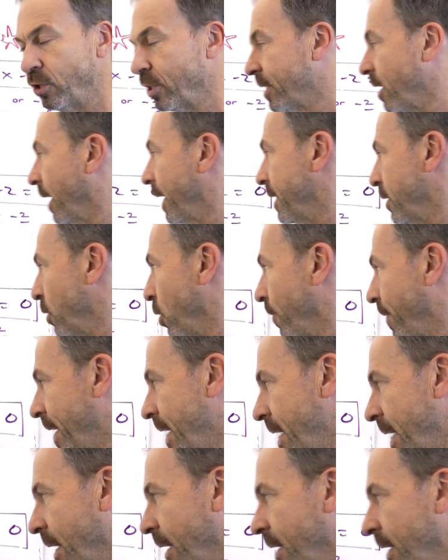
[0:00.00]
just like I did over
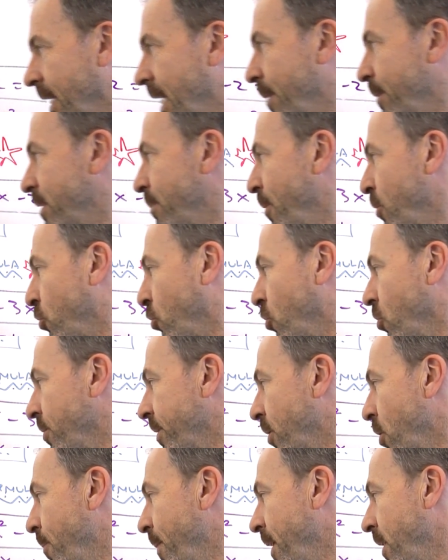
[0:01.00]
here. Keep it symmetrical,
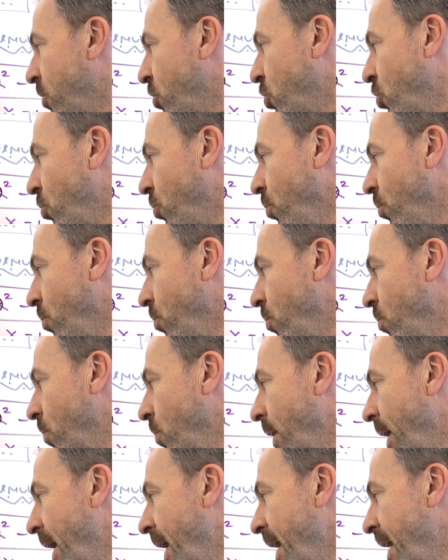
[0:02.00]
so it'd be
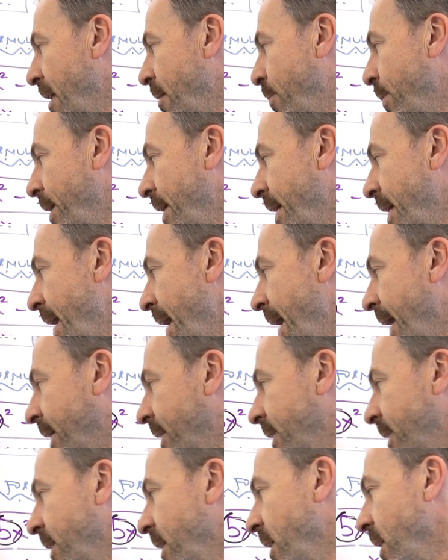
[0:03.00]

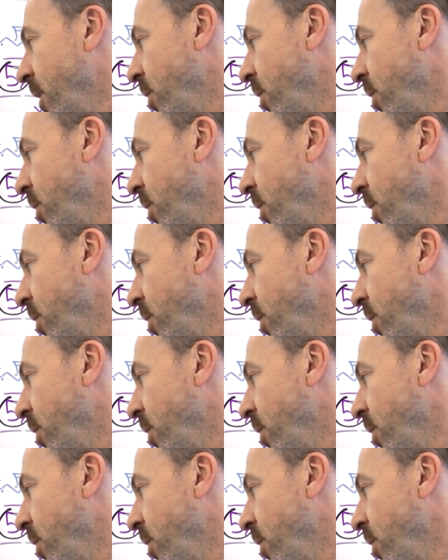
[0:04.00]
2abx,